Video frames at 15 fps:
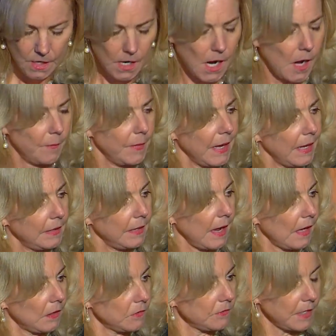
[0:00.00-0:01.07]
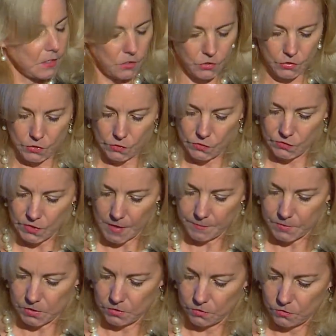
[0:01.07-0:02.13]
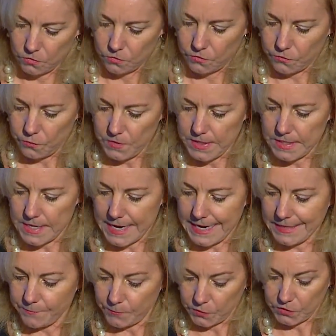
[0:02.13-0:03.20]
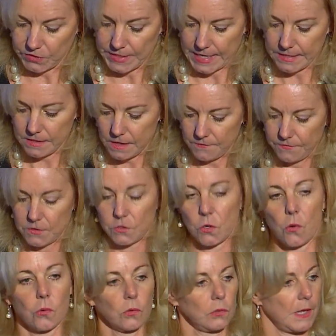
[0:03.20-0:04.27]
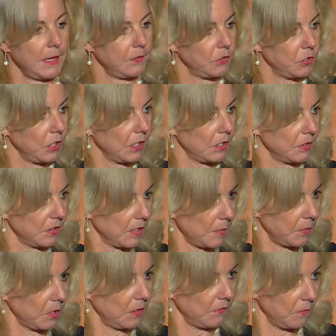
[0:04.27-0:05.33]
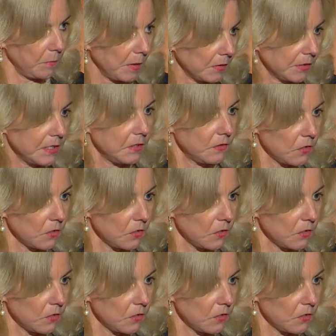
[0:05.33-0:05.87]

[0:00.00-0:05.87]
And elevators use up to 3 to 8% of the total energy consumption of a building.